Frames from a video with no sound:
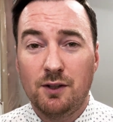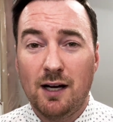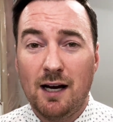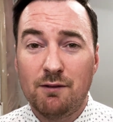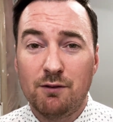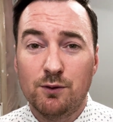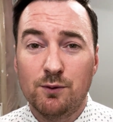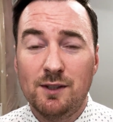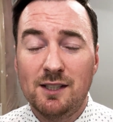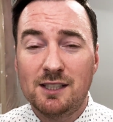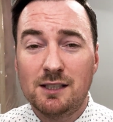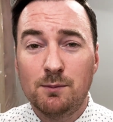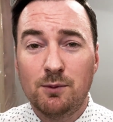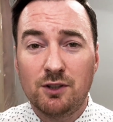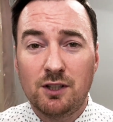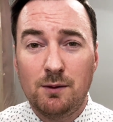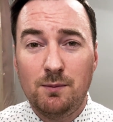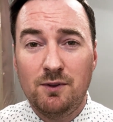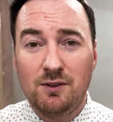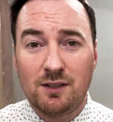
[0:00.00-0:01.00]
have a reasonable
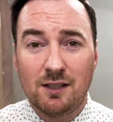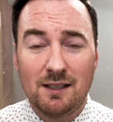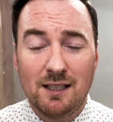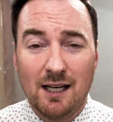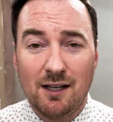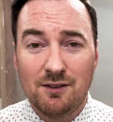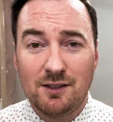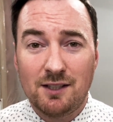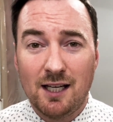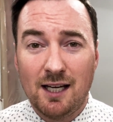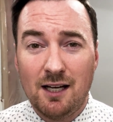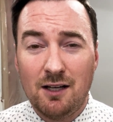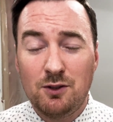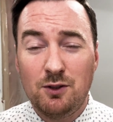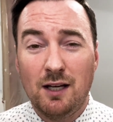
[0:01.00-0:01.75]
commute to downtown,